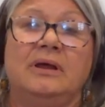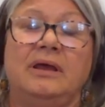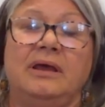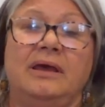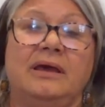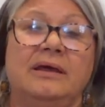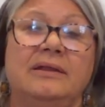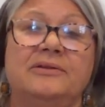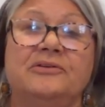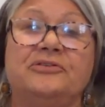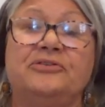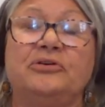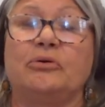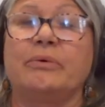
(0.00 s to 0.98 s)
and the
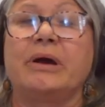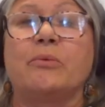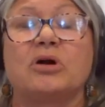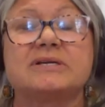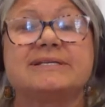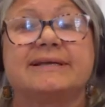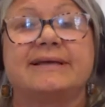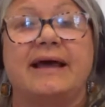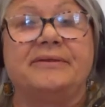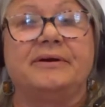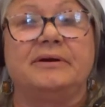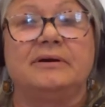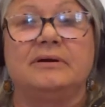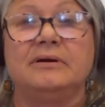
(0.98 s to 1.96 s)
sooner we work
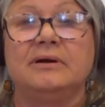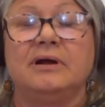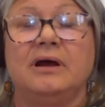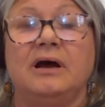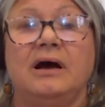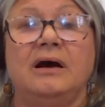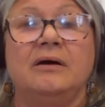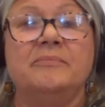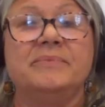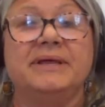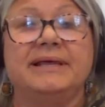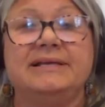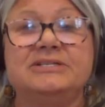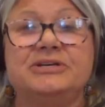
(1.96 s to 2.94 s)
together, the
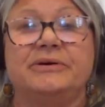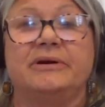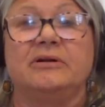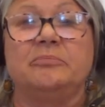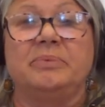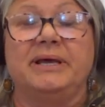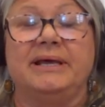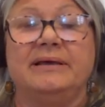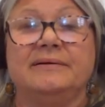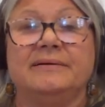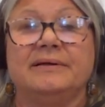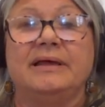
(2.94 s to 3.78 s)
easier it'll be.